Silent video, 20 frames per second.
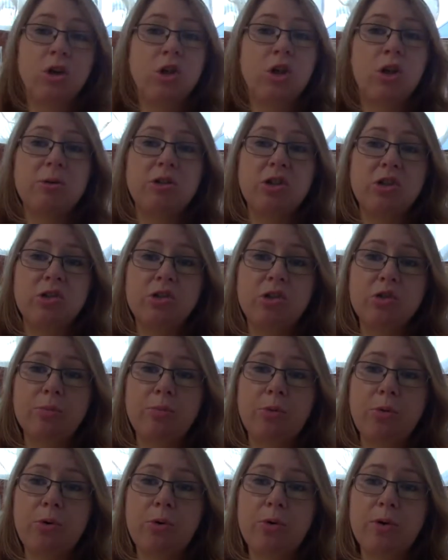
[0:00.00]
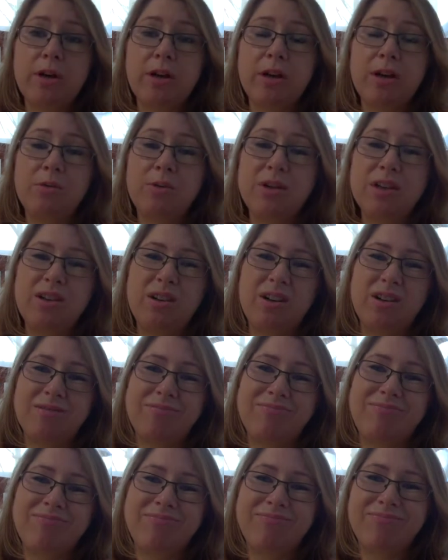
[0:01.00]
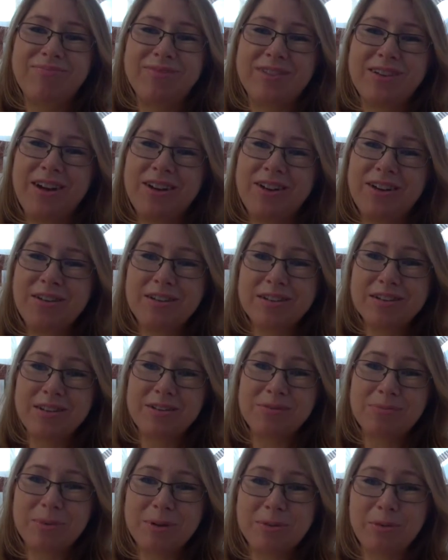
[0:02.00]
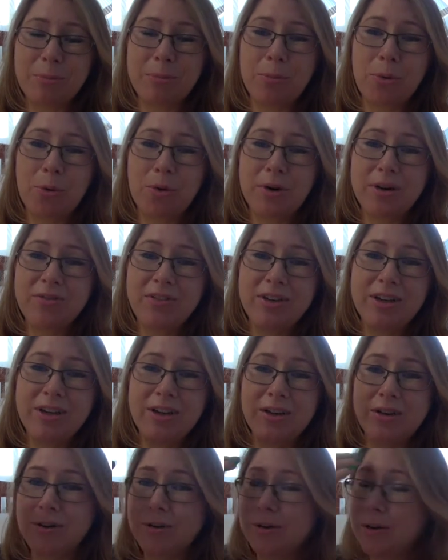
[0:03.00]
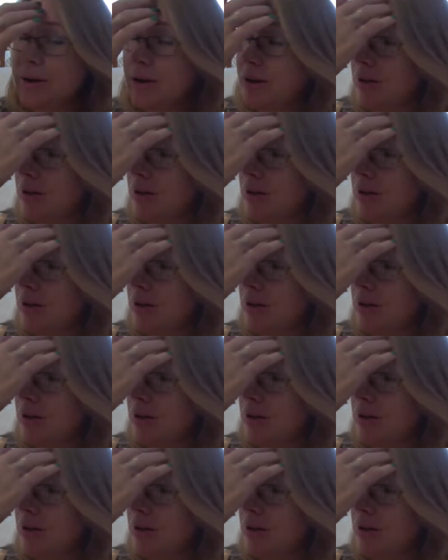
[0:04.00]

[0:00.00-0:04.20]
Not much else to report. I know this is a bit of a boring video,